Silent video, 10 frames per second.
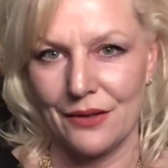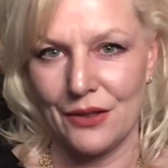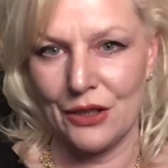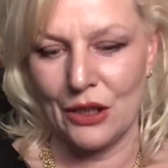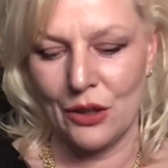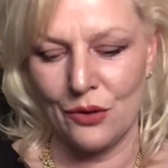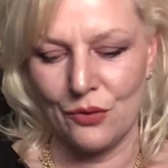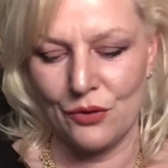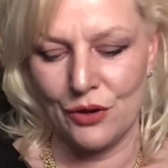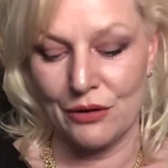you
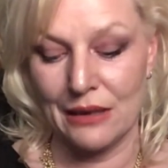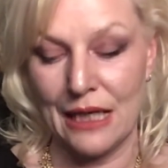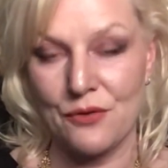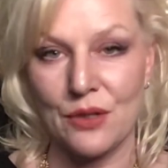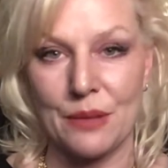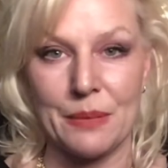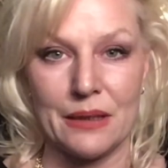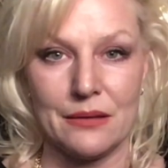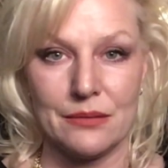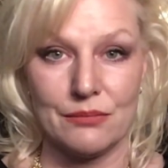know, your electric
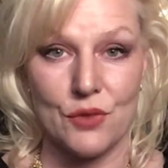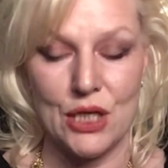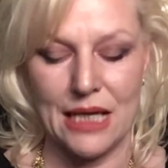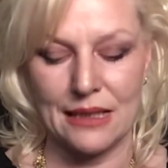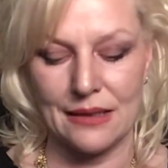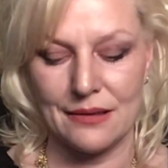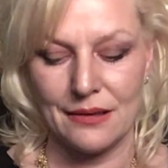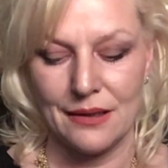bill, check it.